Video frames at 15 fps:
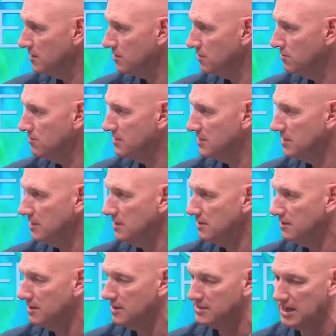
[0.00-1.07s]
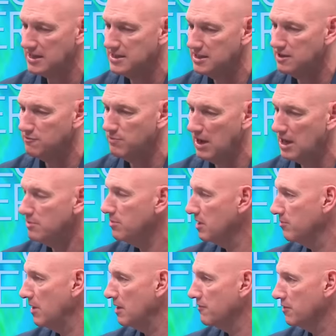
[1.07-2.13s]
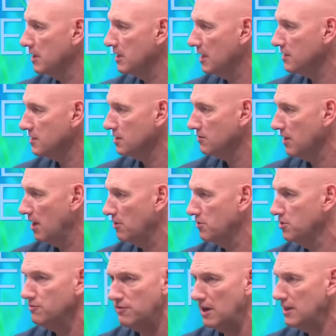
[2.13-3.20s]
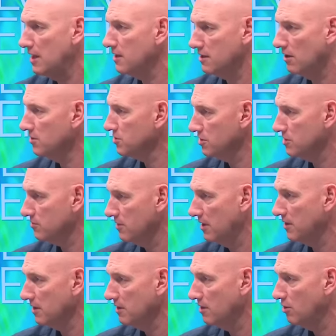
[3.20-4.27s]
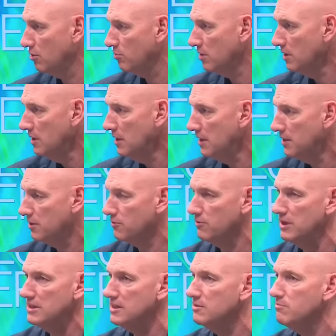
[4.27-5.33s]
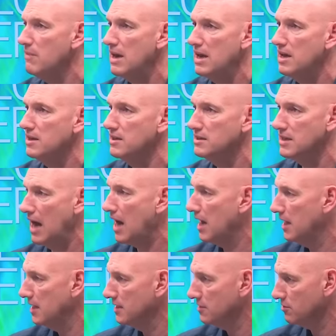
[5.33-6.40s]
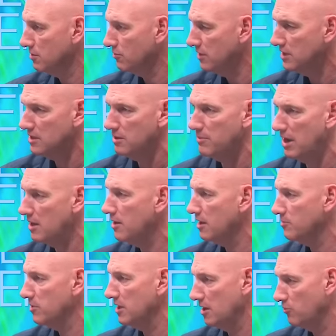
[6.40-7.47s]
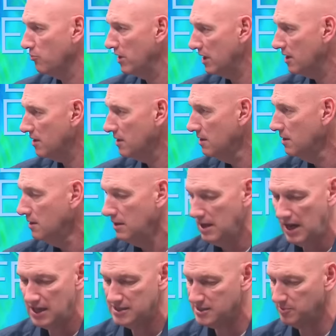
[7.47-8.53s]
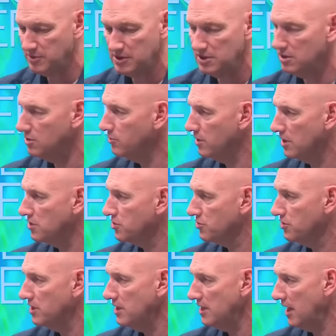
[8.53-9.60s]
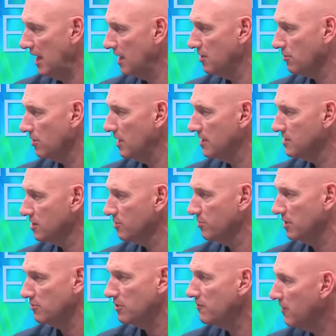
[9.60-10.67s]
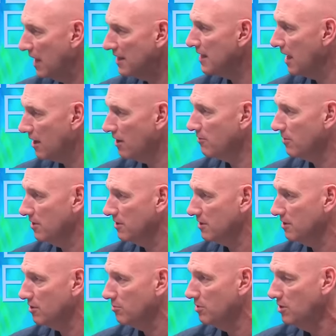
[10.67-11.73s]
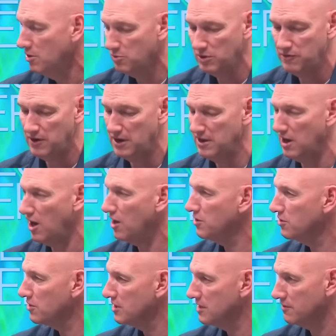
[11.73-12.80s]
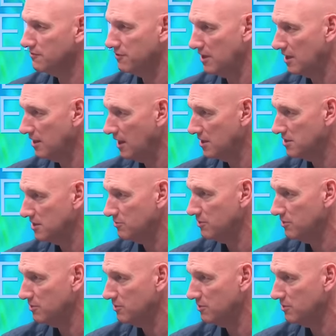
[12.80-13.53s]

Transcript: So you see this idea of man being made from the dust of the ground. You find that in cultures around the globe. The reason man dies or the reason that man has become wicked has something to do with a mm. tree and or a serpent. We find that all around the globe. We find hundreds of flood legends.